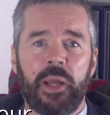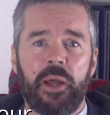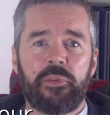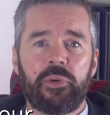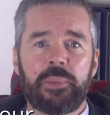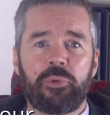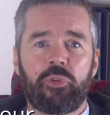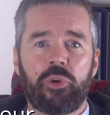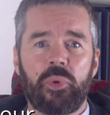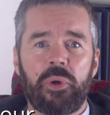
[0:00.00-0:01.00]
"I thought you were
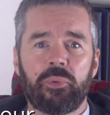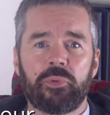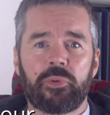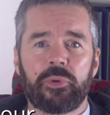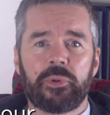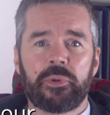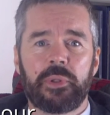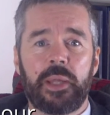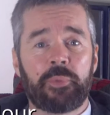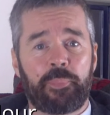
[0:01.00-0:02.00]
too old."
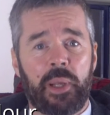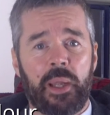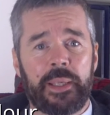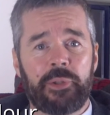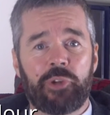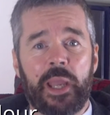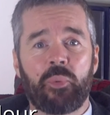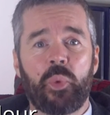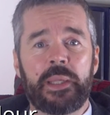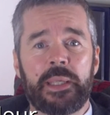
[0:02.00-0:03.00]
In reply, Jack
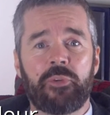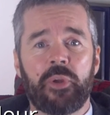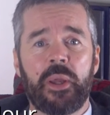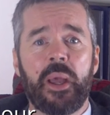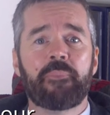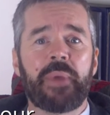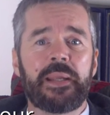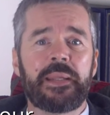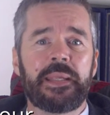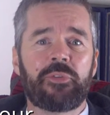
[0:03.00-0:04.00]
whinnied,
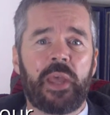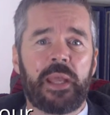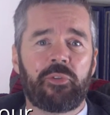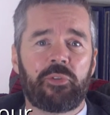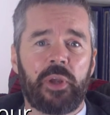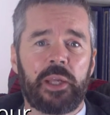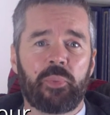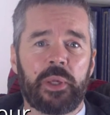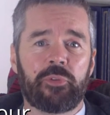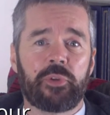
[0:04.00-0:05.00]
bending his head
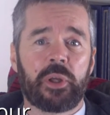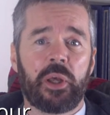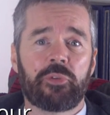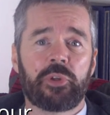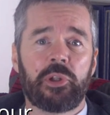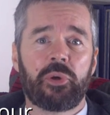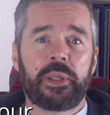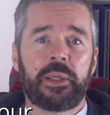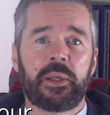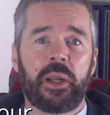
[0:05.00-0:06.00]
sideways to cast a
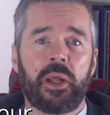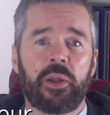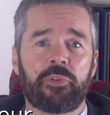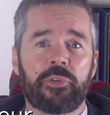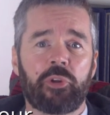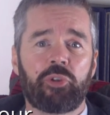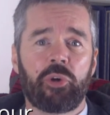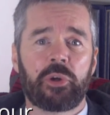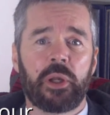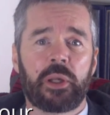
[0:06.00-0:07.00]
longing glance at the
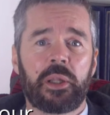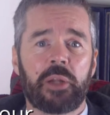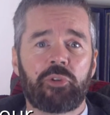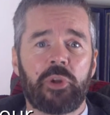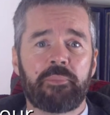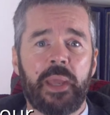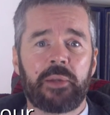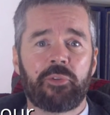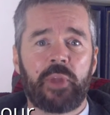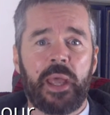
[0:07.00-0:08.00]
chocolate clutched in
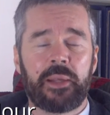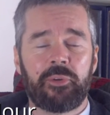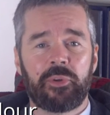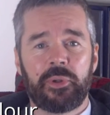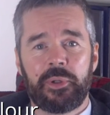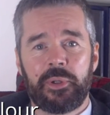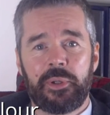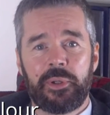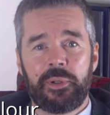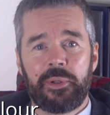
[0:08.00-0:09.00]
Megan's hand.
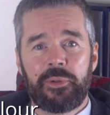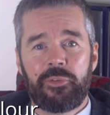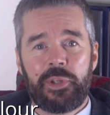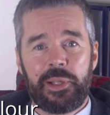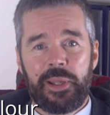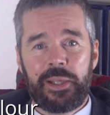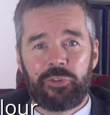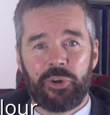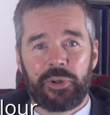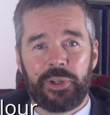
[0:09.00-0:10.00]
"Do you like
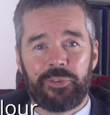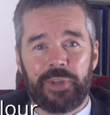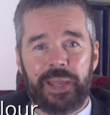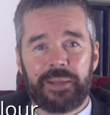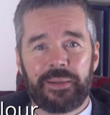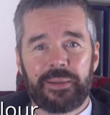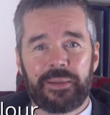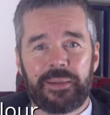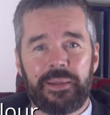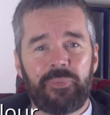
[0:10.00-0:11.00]
chocolate, Jack?"
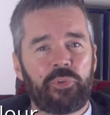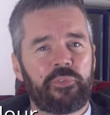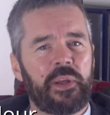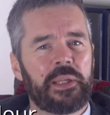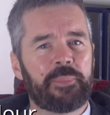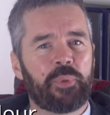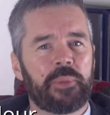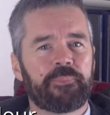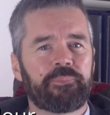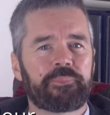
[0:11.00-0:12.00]
It was funny,
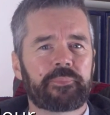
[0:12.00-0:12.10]
but